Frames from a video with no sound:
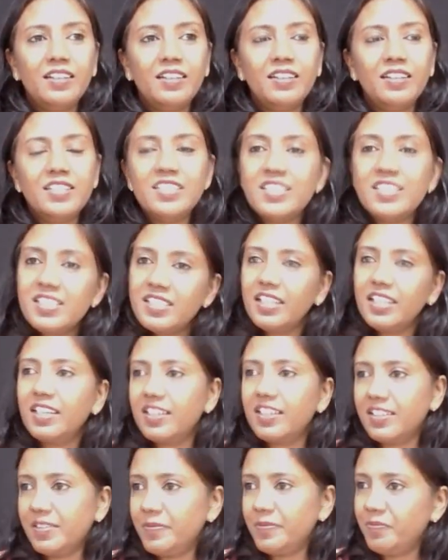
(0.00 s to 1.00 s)
just
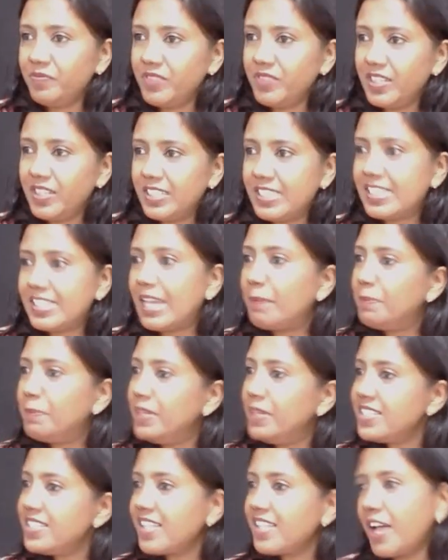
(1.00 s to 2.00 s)
think
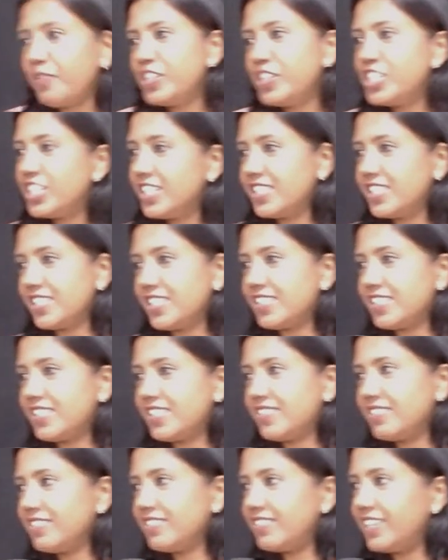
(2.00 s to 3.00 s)
disciples are with
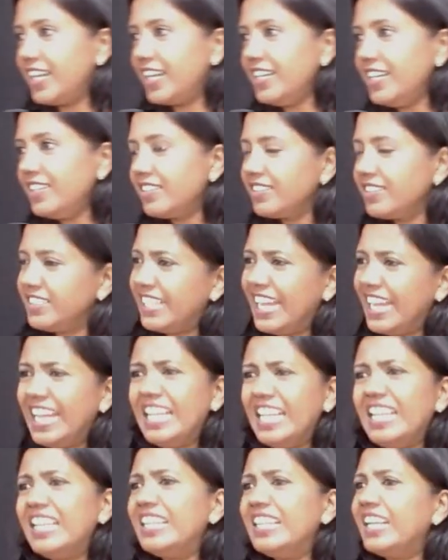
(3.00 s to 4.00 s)
jesus right day
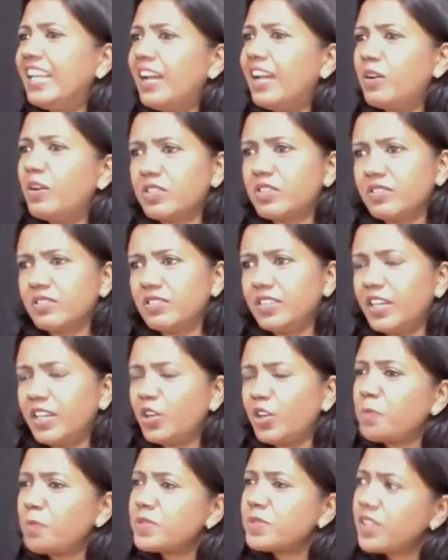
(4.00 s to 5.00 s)
in and day out they are
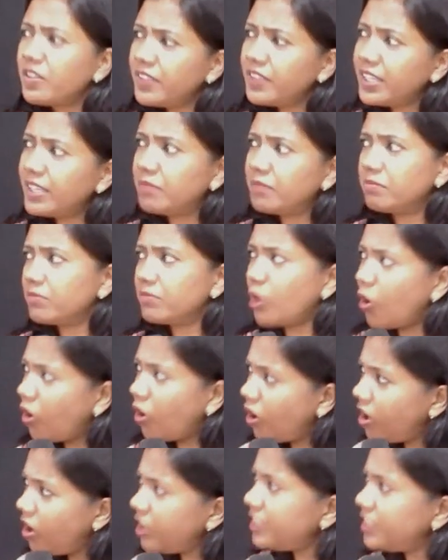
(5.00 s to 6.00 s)
observing him
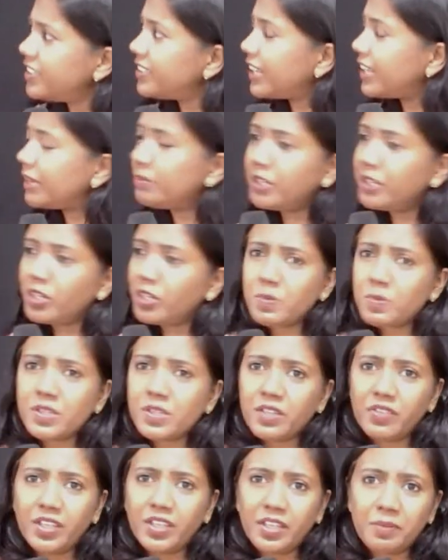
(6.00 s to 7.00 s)
all the time they're
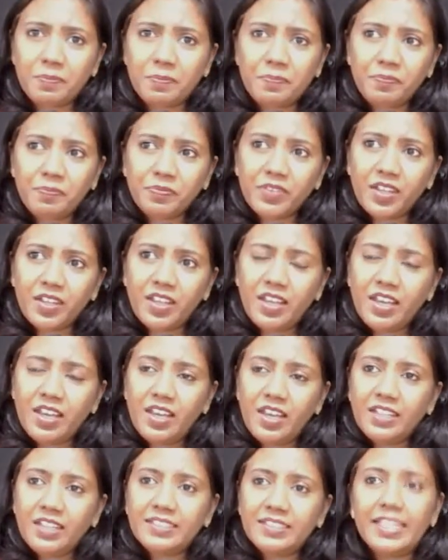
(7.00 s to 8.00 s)
observing him
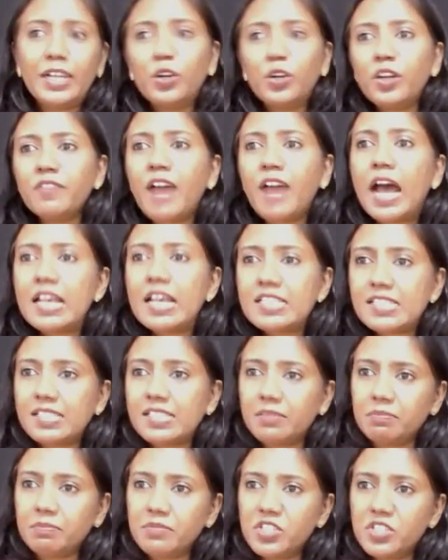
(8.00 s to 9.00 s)
they could have asked
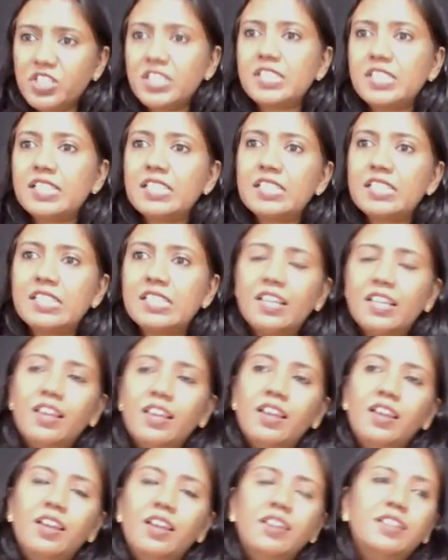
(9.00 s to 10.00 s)
him jesus
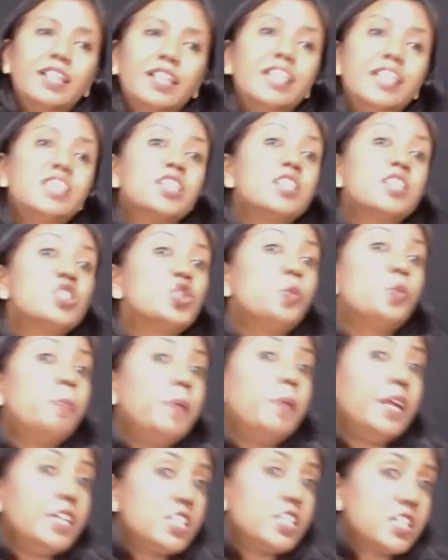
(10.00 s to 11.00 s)
teach us to
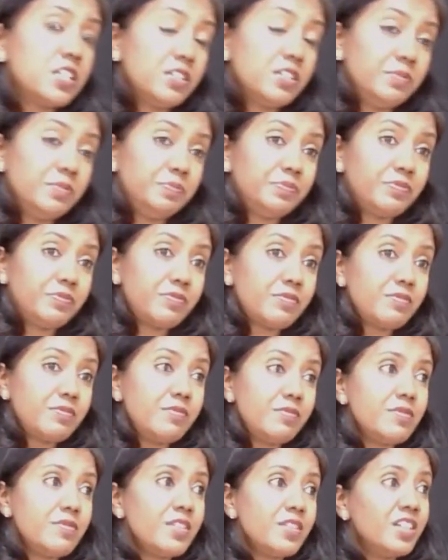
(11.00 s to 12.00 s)
preach
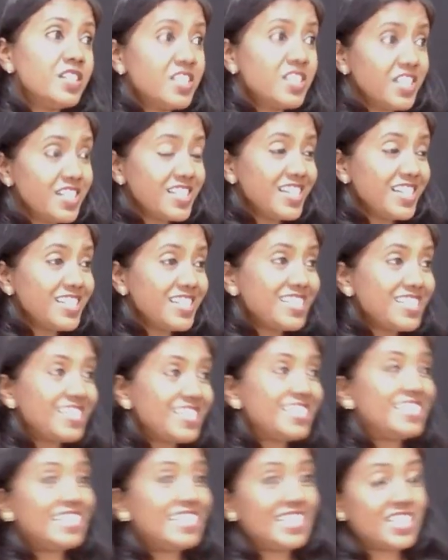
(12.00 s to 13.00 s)
jesus
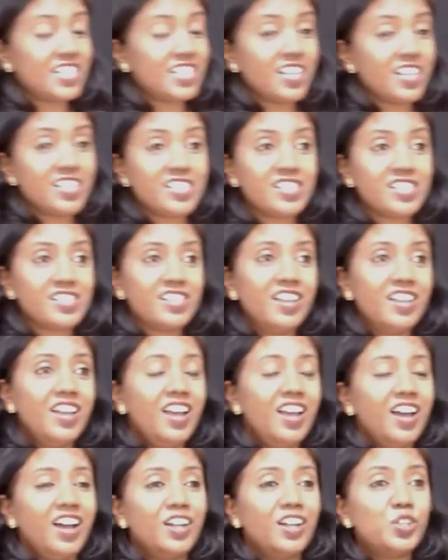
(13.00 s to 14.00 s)
teach us,
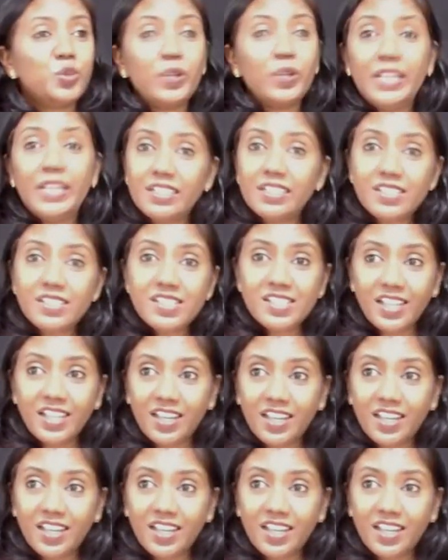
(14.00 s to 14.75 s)
uh, to heal the sick.